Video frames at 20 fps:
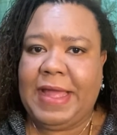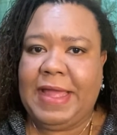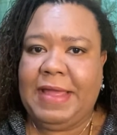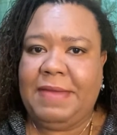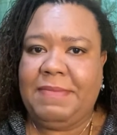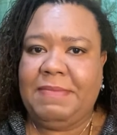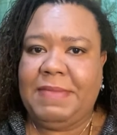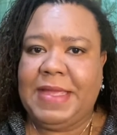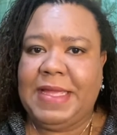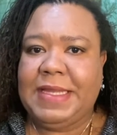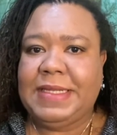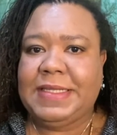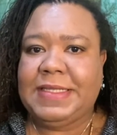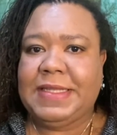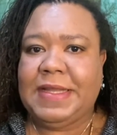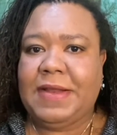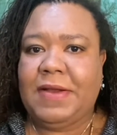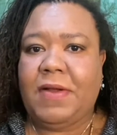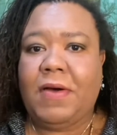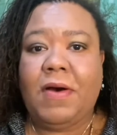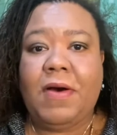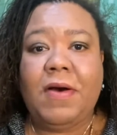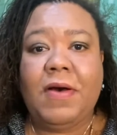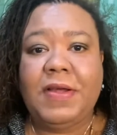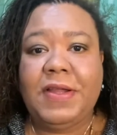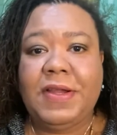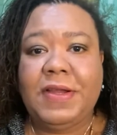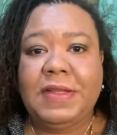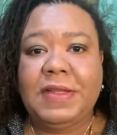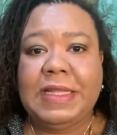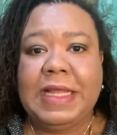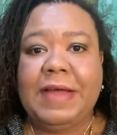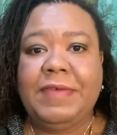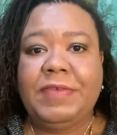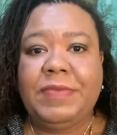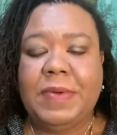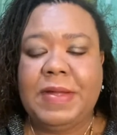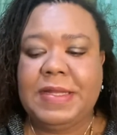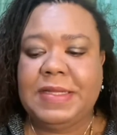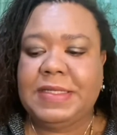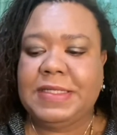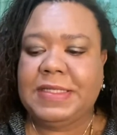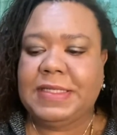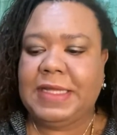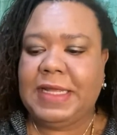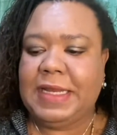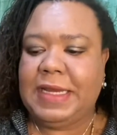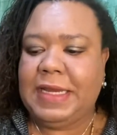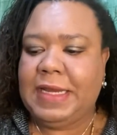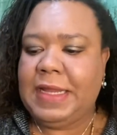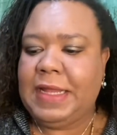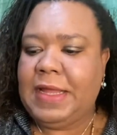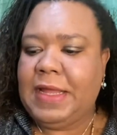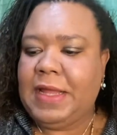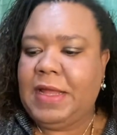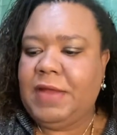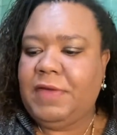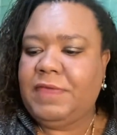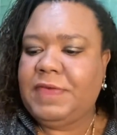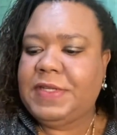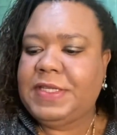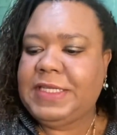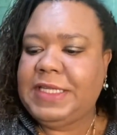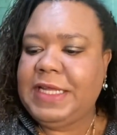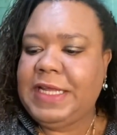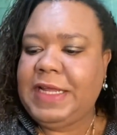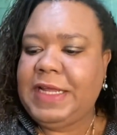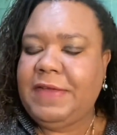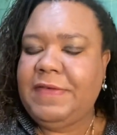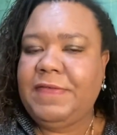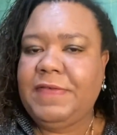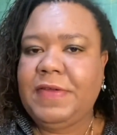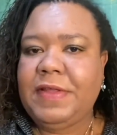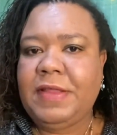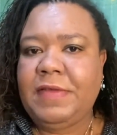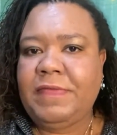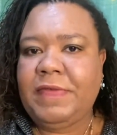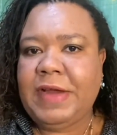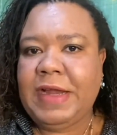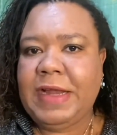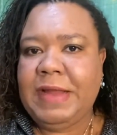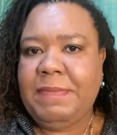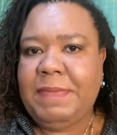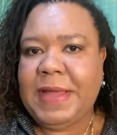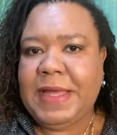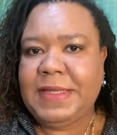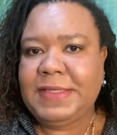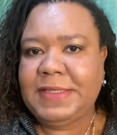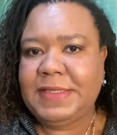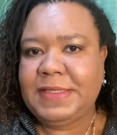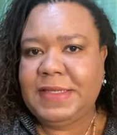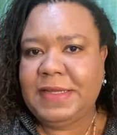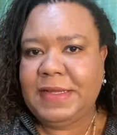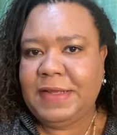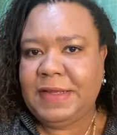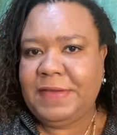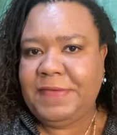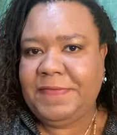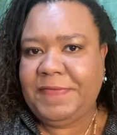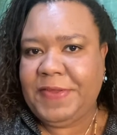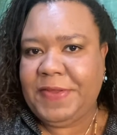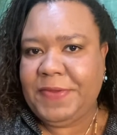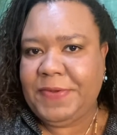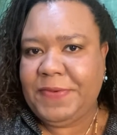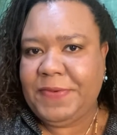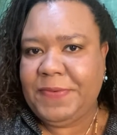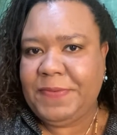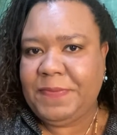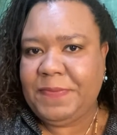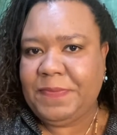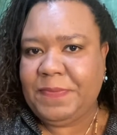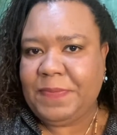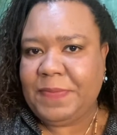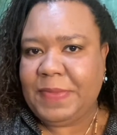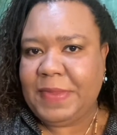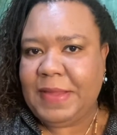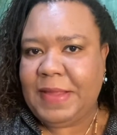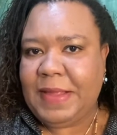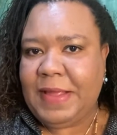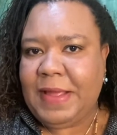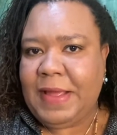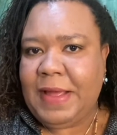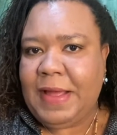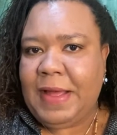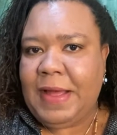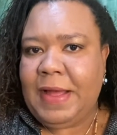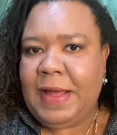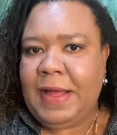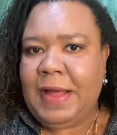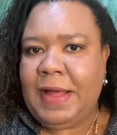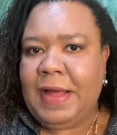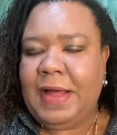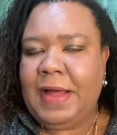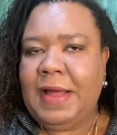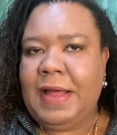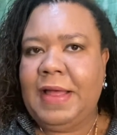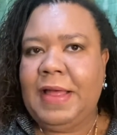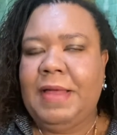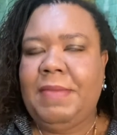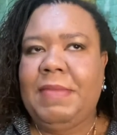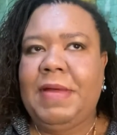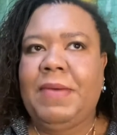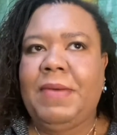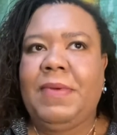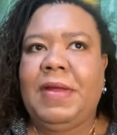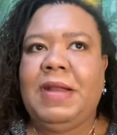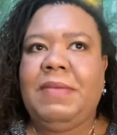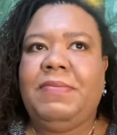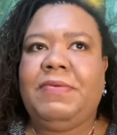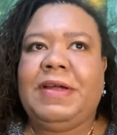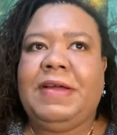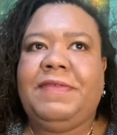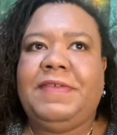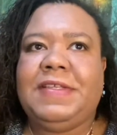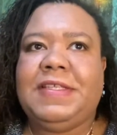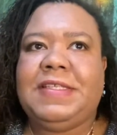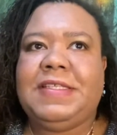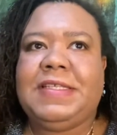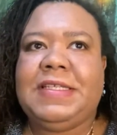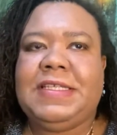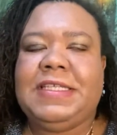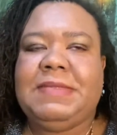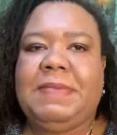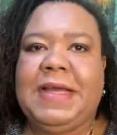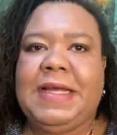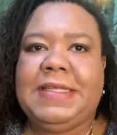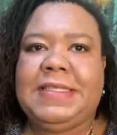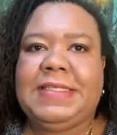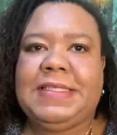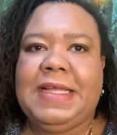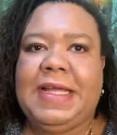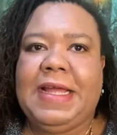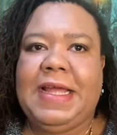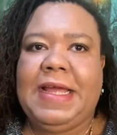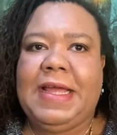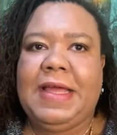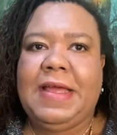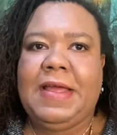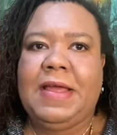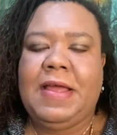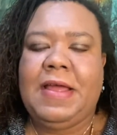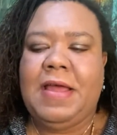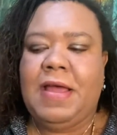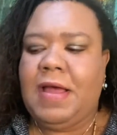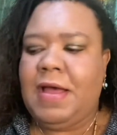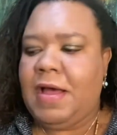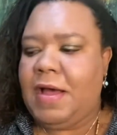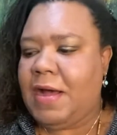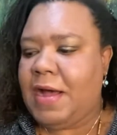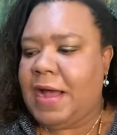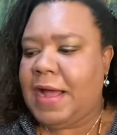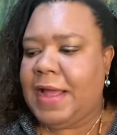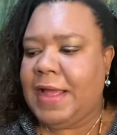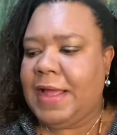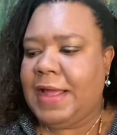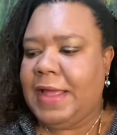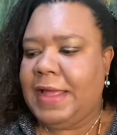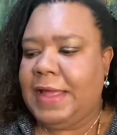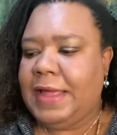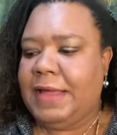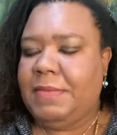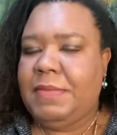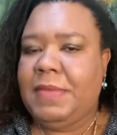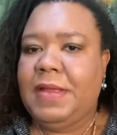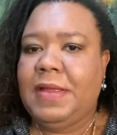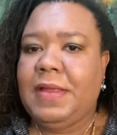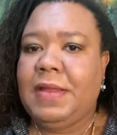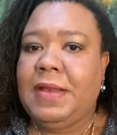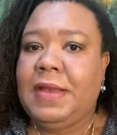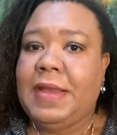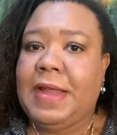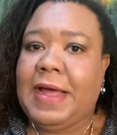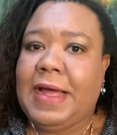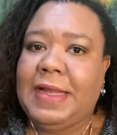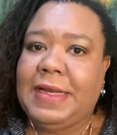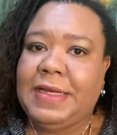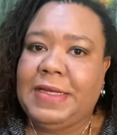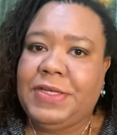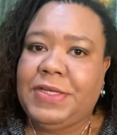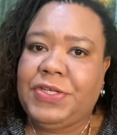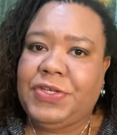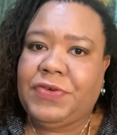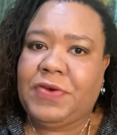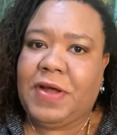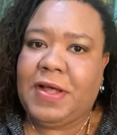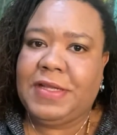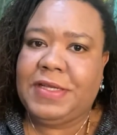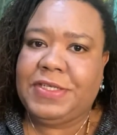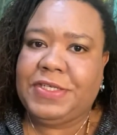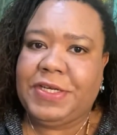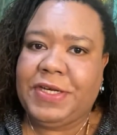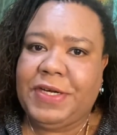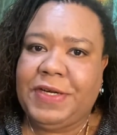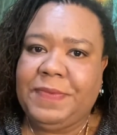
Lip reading: means that all your loved ones can receive the very best of you. I want to preface this by saying I am not an astrologer.